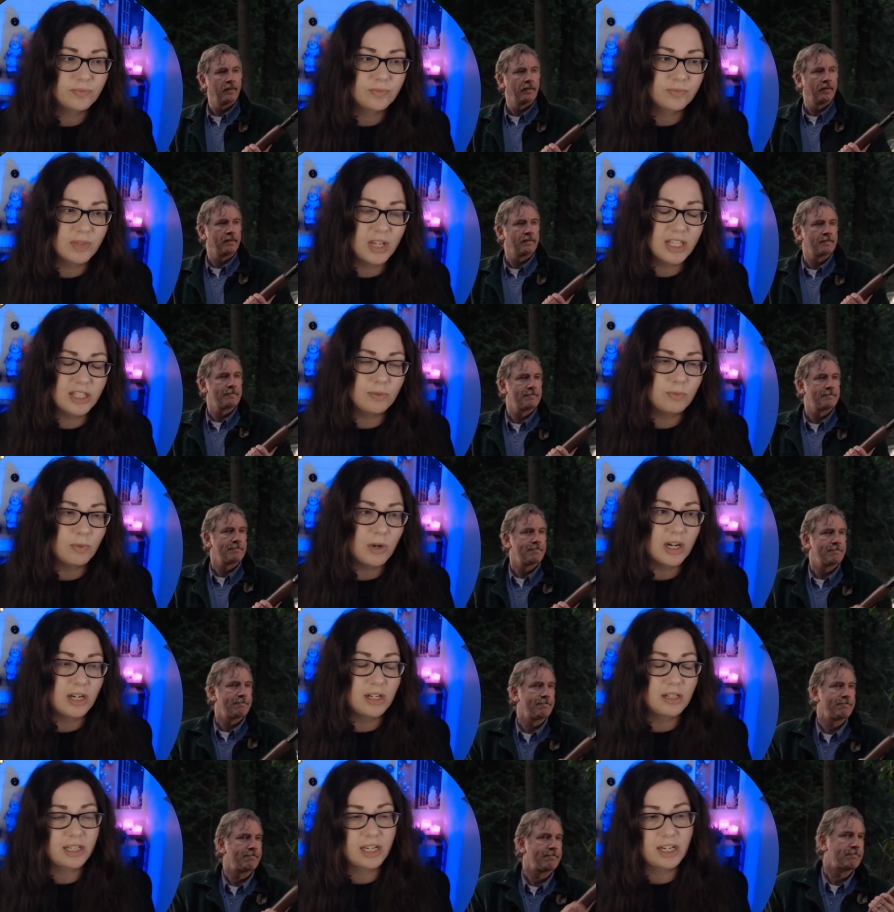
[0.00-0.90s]
Speaker 1: It's a
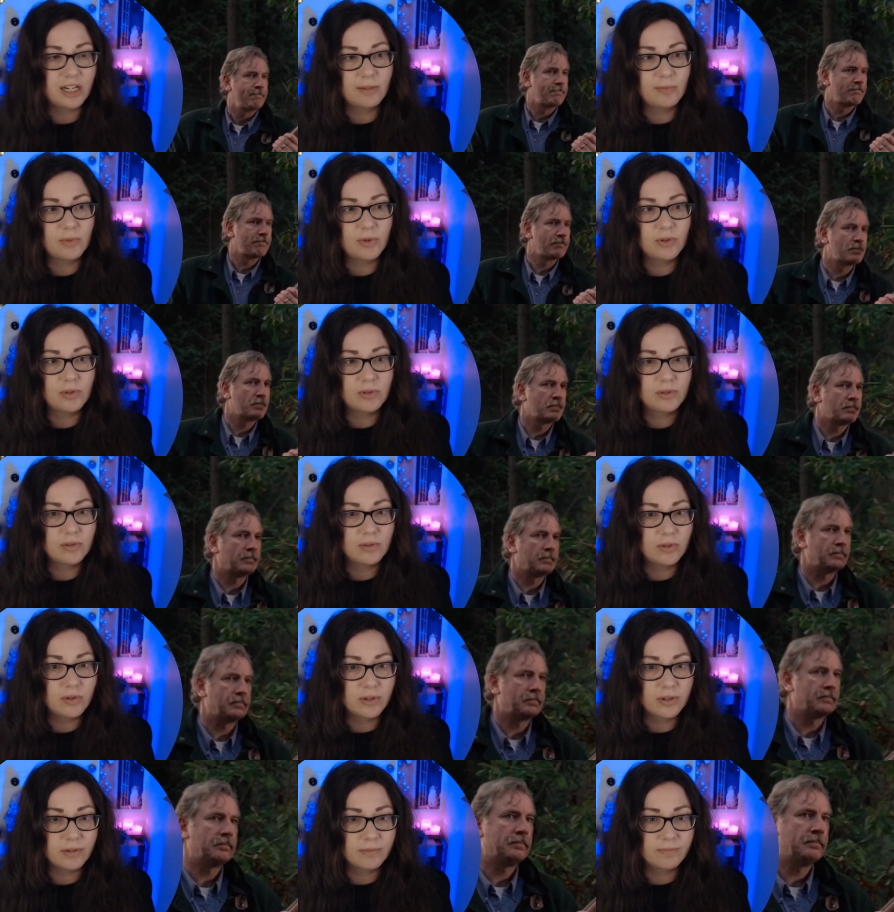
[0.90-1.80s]
wild animal.
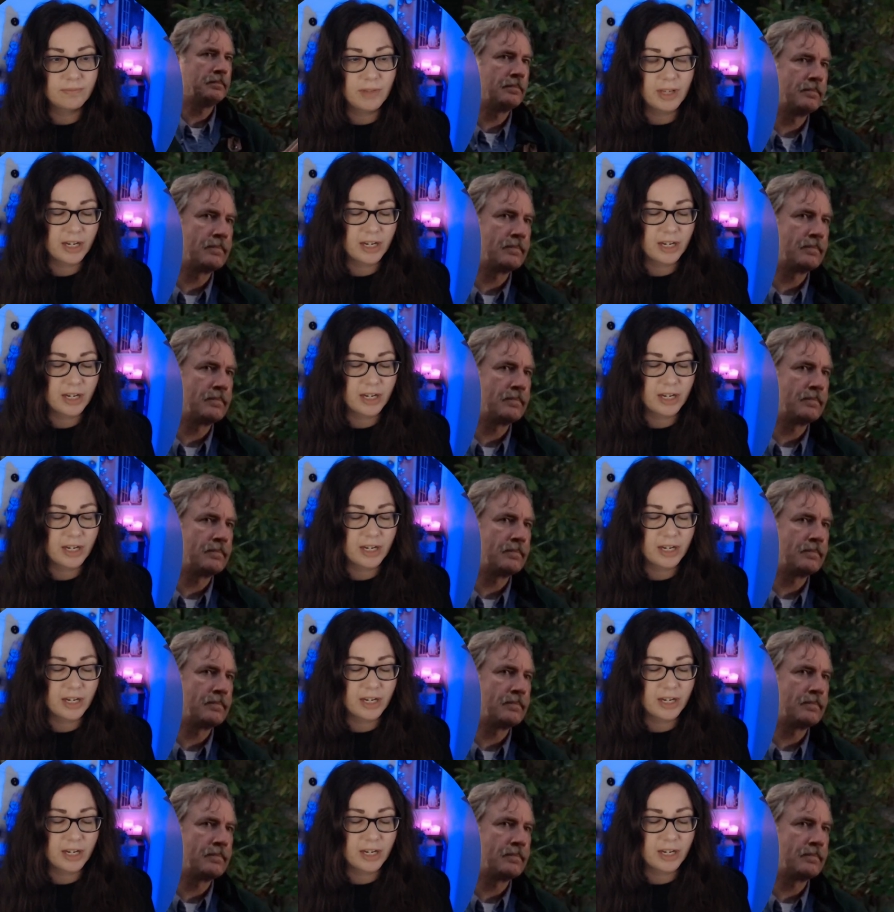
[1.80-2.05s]
Or like